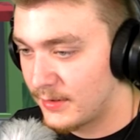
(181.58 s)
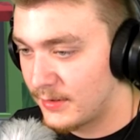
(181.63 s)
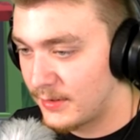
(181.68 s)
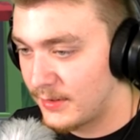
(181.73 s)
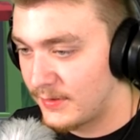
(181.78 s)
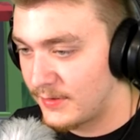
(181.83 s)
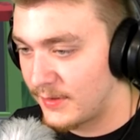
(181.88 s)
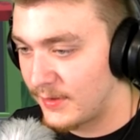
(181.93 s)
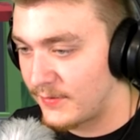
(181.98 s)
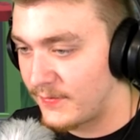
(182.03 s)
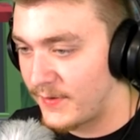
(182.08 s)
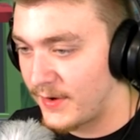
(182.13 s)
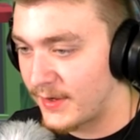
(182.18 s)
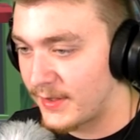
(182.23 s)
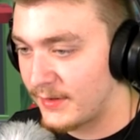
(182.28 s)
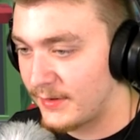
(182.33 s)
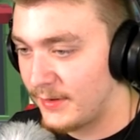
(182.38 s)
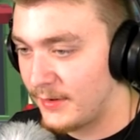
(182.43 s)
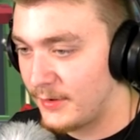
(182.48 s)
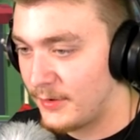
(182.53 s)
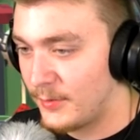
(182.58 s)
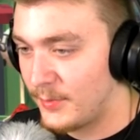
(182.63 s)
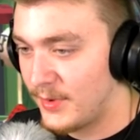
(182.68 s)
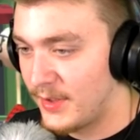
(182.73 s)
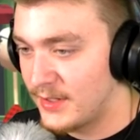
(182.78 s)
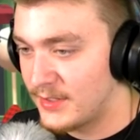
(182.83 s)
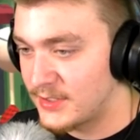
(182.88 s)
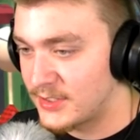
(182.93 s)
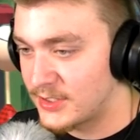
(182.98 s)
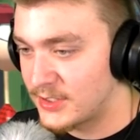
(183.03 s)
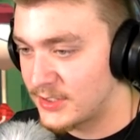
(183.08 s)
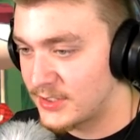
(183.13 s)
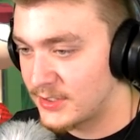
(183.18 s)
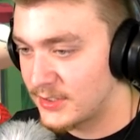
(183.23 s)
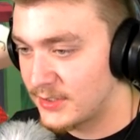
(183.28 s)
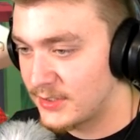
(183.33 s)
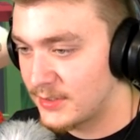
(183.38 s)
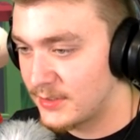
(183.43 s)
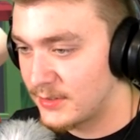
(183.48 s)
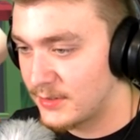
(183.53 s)
Get this fucking little bitch.
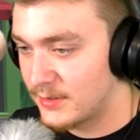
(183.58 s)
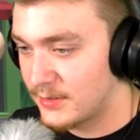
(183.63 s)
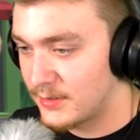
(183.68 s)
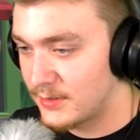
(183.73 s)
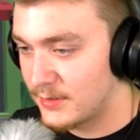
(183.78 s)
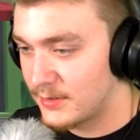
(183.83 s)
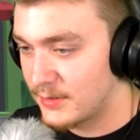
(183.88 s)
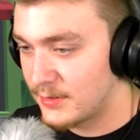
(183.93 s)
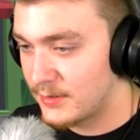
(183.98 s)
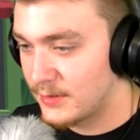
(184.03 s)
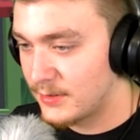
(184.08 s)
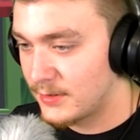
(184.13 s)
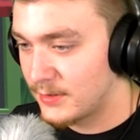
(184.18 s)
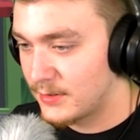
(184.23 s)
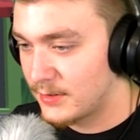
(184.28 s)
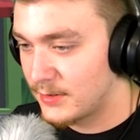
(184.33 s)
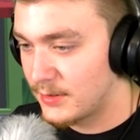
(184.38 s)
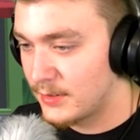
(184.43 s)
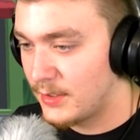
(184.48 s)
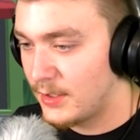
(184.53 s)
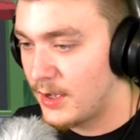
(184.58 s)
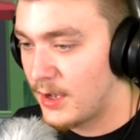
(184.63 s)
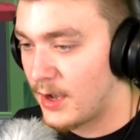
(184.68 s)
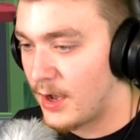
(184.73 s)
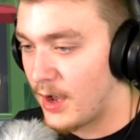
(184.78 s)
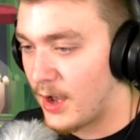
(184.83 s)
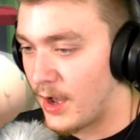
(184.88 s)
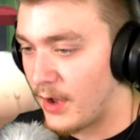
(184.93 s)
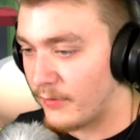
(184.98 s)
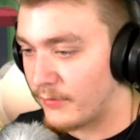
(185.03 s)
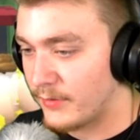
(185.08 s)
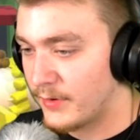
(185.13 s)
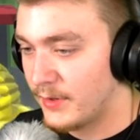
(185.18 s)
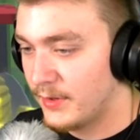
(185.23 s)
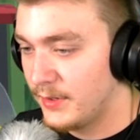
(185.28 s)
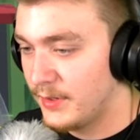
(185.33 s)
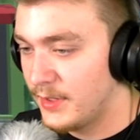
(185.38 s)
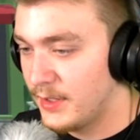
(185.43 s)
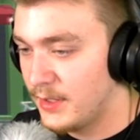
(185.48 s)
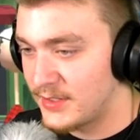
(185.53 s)
Aw, oh,
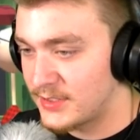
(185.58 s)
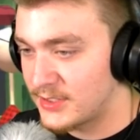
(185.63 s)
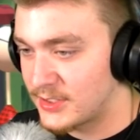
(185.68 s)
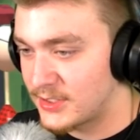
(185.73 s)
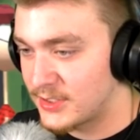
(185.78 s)
really?